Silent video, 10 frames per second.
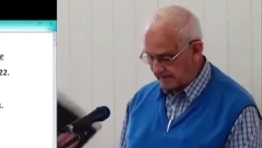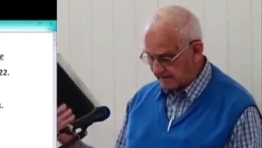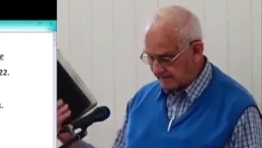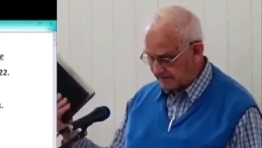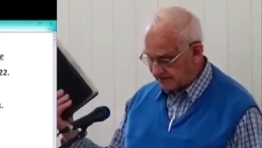
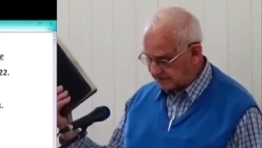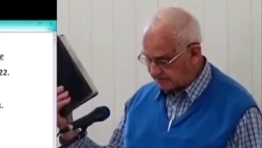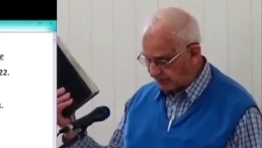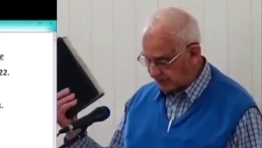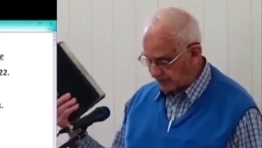this
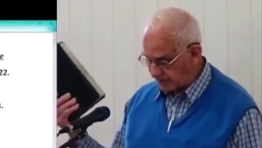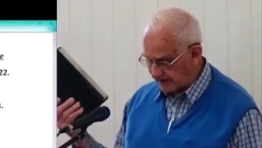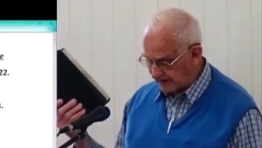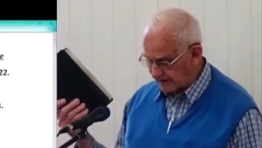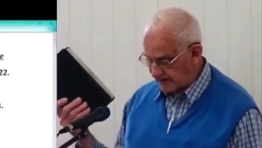book
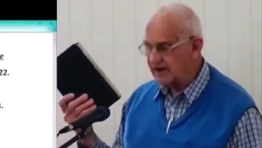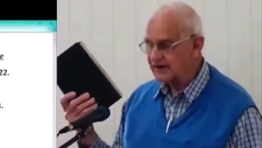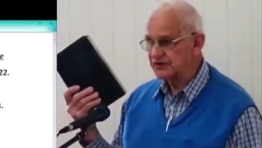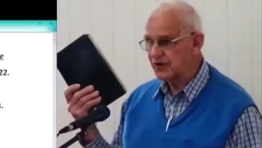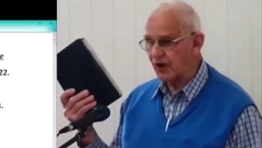is
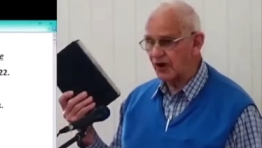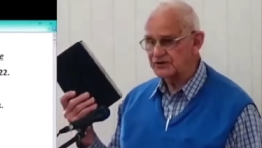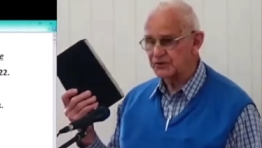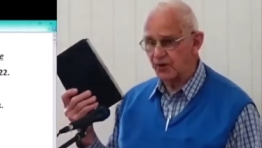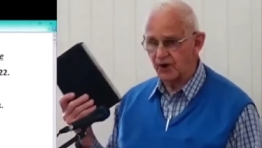God's
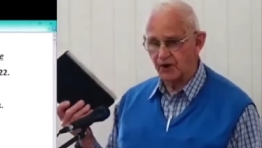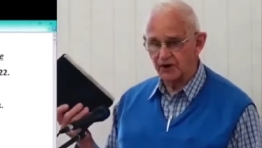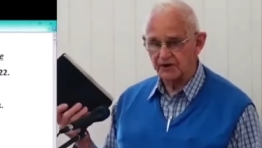Word.